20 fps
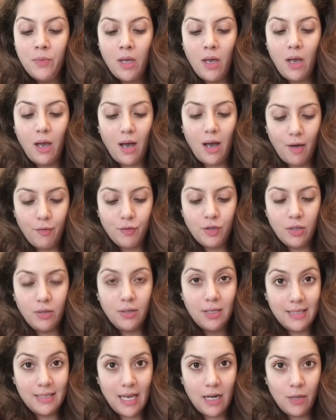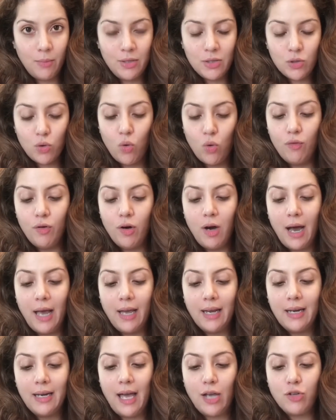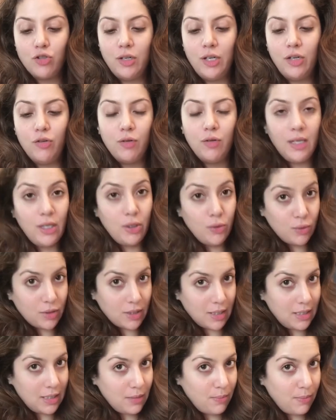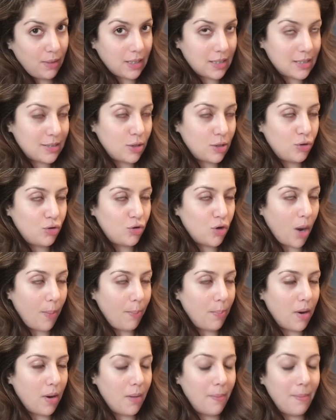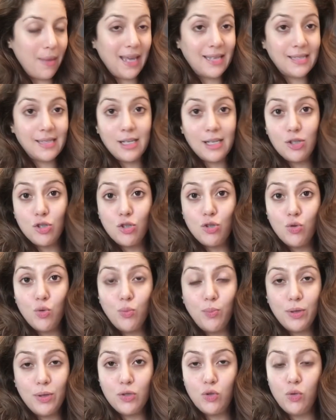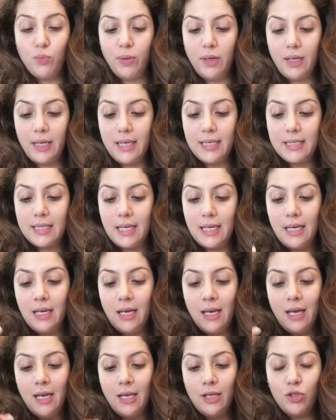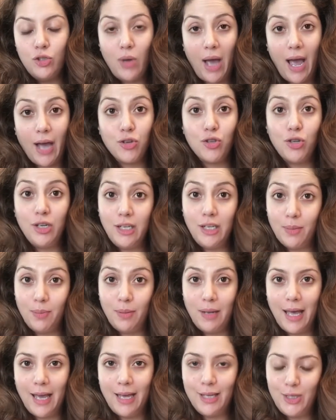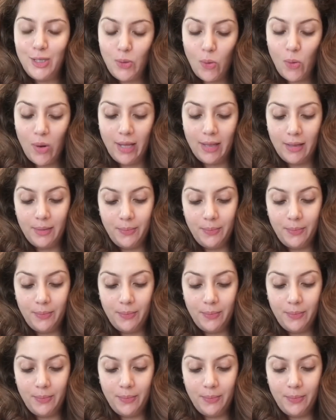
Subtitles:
after the serum is over, I can actually reuse it because the dropper makes it super easy to actually apply the oil.